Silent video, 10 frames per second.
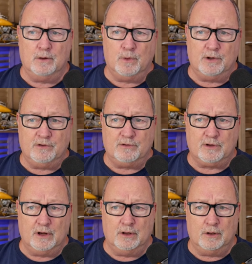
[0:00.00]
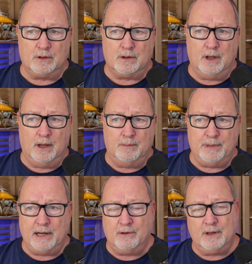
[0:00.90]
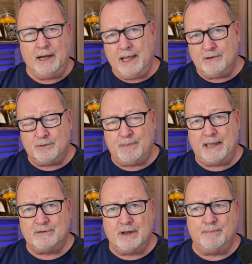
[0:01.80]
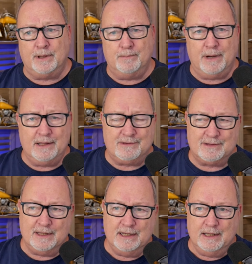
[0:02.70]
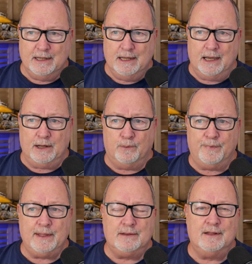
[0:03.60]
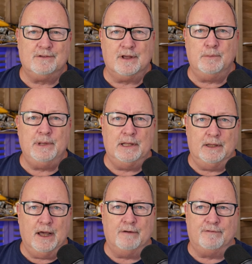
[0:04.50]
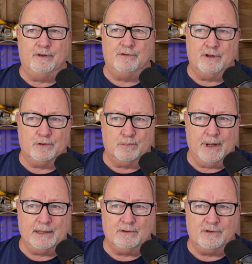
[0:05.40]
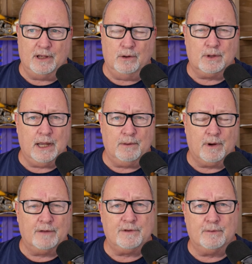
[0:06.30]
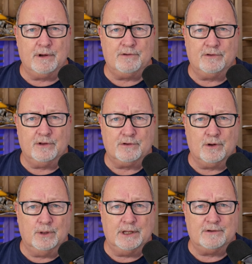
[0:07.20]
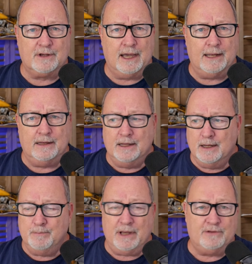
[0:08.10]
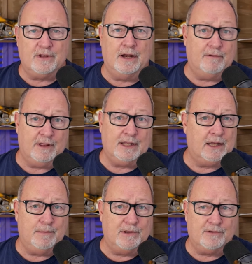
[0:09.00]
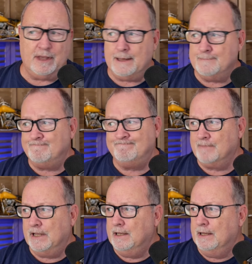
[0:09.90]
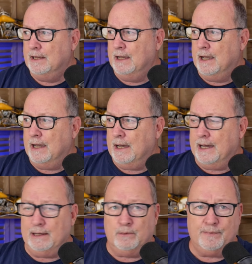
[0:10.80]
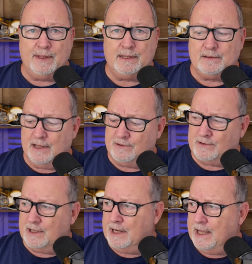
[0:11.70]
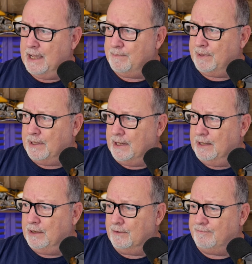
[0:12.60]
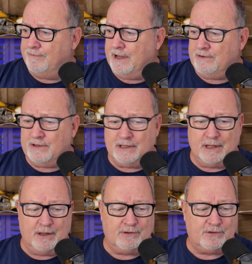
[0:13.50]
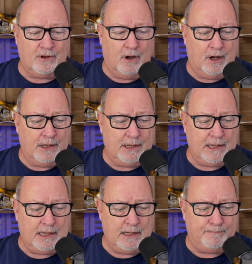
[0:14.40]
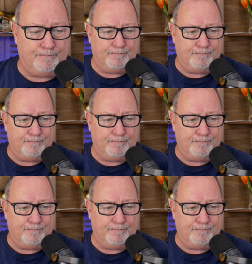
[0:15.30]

other words, it's going to look uh, better than it has the past couple of months. I don't think that's going to be enough for the central bank to say, okay, we're off to the races. Let's go. Let's cut based on everything they've been saying. I don't think that's going to happen. And they're facing this on the